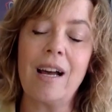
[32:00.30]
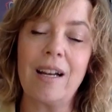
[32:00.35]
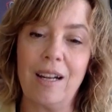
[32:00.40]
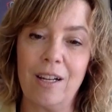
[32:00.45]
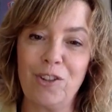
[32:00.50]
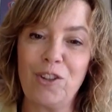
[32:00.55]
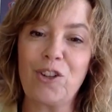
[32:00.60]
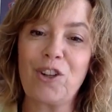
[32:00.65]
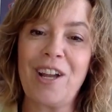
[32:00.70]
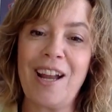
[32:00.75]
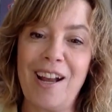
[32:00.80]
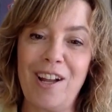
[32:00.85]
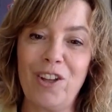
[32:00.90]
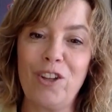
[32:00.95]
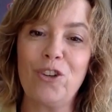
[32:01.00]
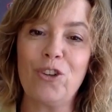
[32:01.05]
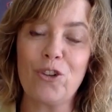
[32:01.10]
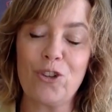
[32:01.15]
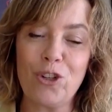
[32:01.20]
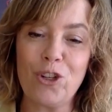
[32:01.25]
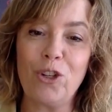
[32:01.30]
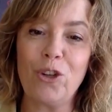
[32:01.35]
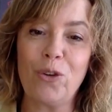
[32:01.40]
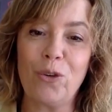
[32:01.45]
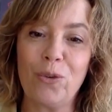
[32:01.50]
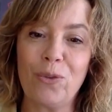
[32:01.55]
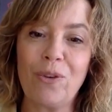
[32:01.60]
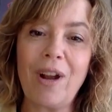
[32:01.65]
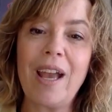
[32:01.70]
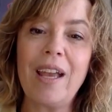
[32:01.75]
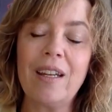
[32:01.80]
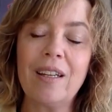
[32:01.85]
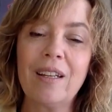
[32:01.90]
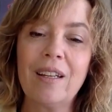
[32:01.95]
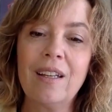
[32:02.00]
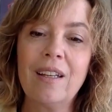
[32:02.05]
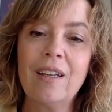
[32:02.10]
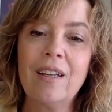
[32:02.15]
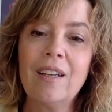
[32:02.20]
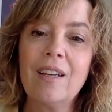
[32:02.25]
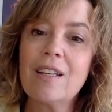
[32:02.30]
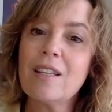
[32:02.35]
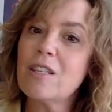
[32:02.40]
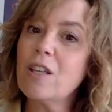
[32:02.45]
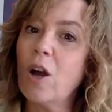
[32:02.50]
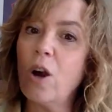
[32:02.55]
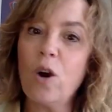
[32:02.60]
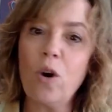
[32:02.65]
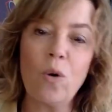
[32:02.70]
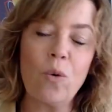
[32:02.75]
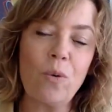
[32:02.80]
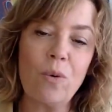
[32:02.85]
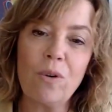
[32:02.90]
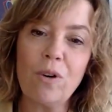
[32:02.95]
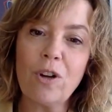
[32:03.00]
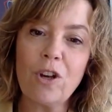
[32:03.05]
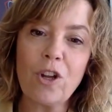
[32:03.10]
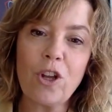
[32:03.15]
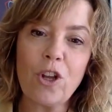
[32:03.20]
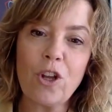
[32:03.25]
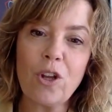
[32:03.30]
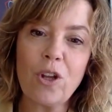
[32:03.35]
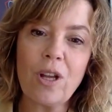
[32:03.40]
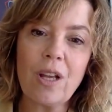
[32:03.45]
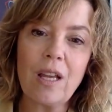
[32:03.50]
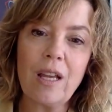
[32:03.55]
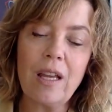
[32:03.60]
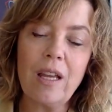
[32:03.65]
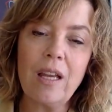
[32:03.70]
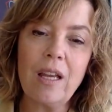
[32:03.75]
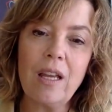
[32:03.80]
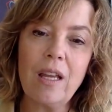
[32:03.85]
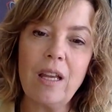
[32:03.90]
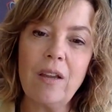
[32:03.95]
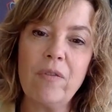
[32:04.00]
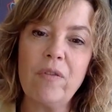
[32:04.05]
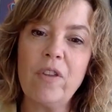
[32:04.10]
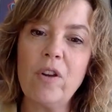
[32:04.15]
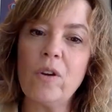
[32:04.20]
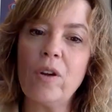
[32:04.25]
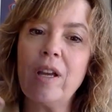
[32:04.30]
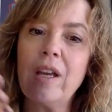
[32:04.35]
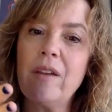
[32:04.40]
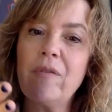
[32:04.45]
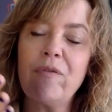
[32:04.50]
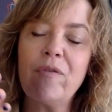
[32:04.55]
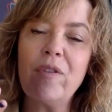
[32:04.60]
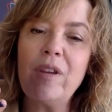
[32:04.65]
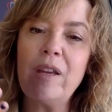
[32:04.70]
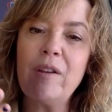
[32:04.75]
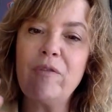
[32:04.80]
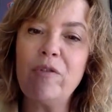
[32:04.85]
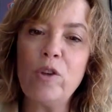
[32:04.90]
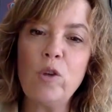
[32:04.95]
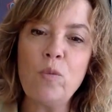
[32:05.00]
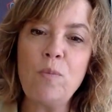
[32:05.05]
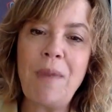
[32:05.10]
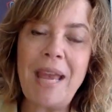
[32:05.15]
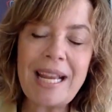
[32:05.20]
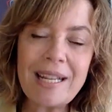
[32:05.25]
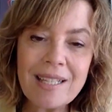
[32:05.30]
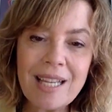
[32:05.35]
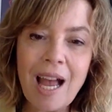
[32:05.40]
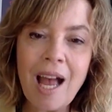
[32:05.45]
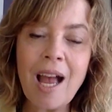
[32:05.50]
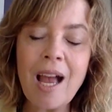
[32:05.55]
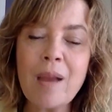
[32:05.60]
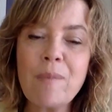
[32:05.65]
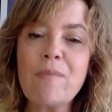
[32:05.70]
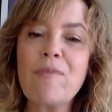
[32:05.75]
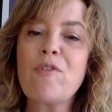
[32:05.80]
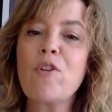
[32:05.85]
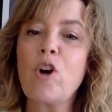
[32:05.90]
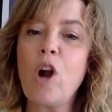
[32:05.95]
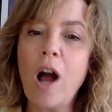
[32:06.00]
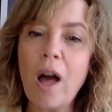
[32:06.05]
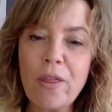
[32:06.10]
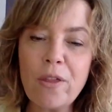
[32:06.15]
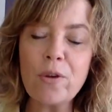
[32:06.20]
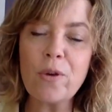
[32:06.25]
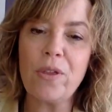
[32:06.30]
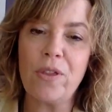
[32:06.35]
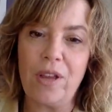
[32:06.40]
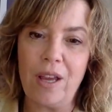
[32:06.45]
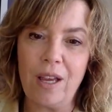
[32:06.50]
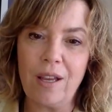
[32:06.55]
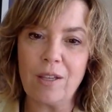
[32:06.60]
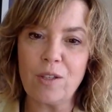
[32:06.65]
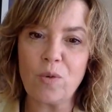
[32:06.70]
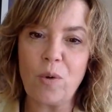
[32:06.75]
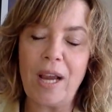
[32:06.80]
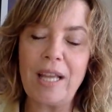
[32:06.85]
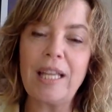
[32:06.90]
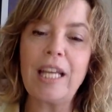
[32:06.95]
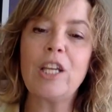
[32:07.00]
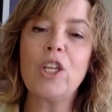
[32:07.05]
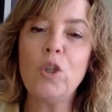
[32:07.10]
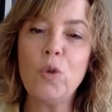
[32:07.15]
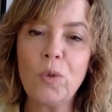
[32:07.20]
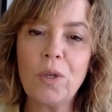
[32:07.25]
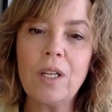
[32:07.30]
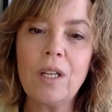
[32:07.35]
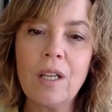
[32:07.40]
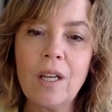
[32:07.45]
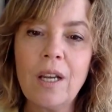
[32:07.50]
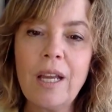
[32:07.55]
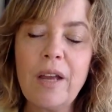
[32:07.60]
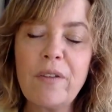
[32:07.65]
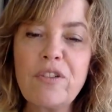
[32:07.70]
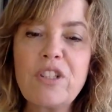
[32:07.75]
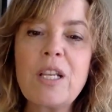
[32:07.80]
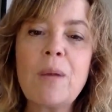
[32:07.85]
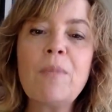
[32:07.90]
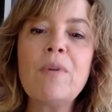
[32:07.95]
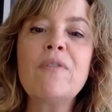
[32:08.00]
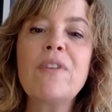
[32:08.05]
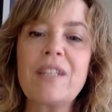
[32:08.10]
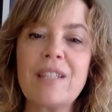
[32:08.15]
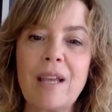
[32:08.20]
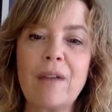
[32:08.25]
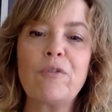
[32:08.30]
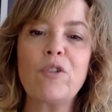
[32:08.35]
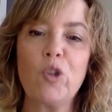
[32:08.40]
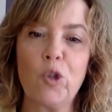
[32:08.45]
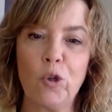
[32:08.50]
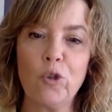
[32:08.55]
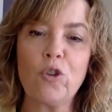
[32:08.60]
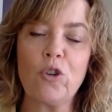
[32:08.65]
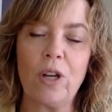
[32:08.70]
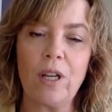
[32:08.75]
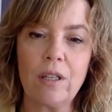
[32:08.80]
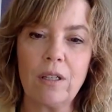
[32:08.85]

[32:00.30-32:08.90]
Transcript: on your calendar too, right? So if you make time for other things, right? Like if some of us have children,